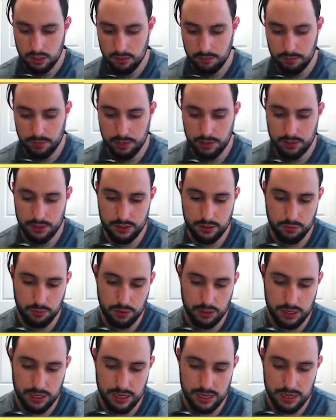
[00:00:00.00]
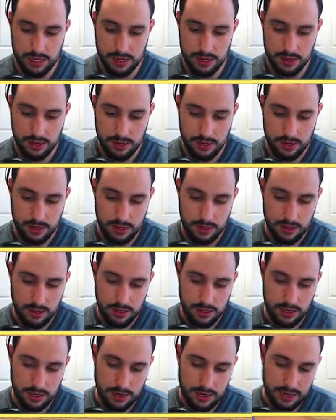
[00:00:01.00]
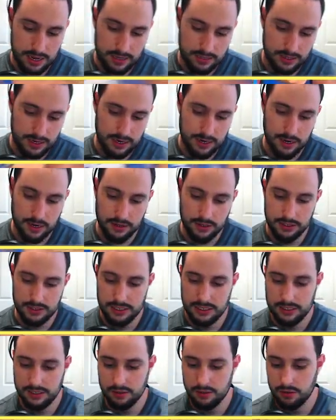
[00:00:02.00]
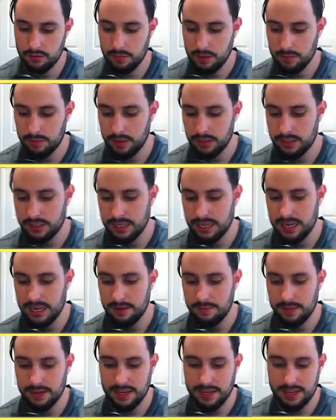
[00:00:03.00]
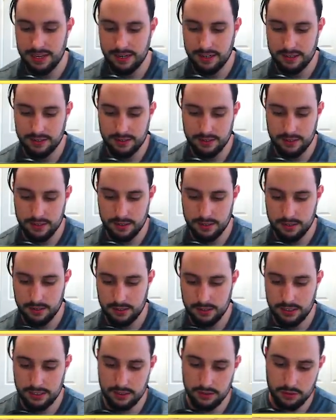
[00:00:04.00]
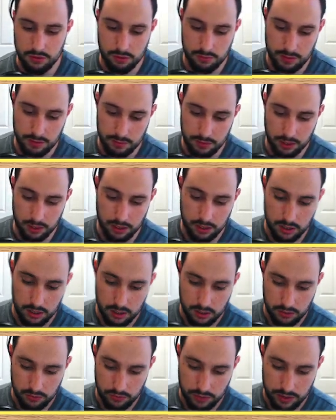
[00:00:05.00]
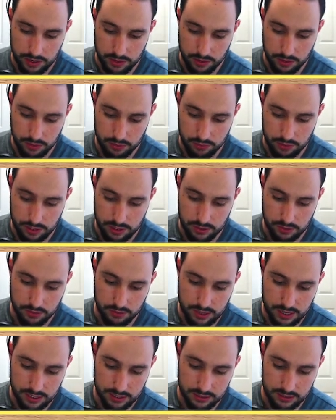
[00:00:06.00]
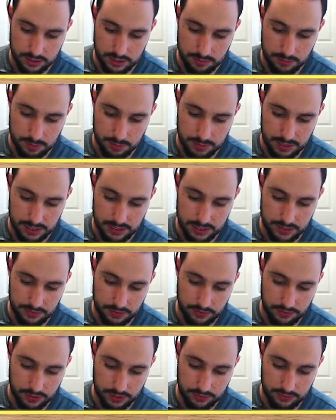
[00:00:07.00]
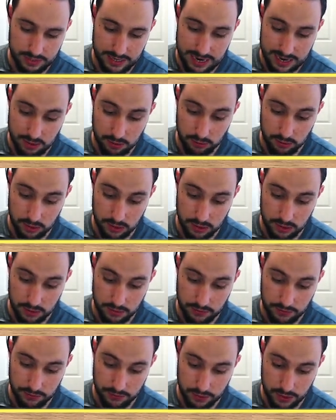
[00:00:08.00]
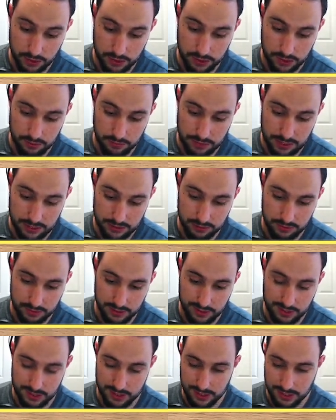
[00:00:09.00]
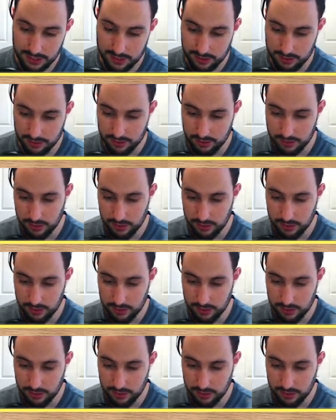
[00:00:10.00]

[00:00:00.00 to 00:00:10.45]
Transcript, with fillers: But this one here, it has another Season to Remember. It's Cam McInnes, Season to Remember. Round three, the Dragon skipper made seventy-five tackles in his first match of the season.